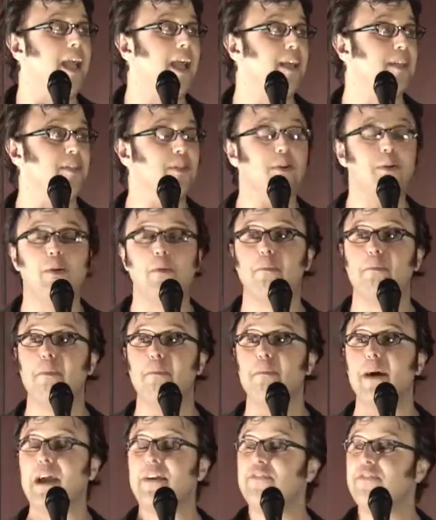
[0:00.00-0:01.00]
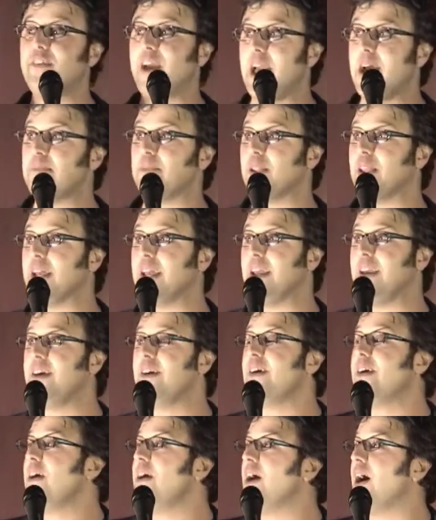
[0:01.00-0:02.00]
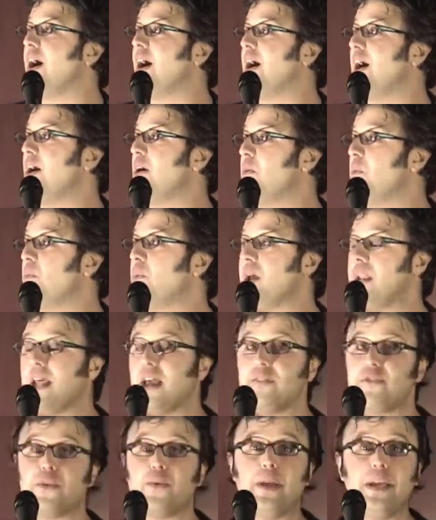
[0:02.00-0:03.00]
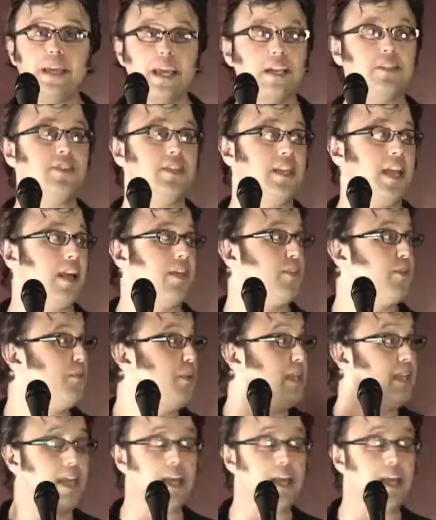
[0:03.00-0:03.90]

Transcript: And my family, whenever we get together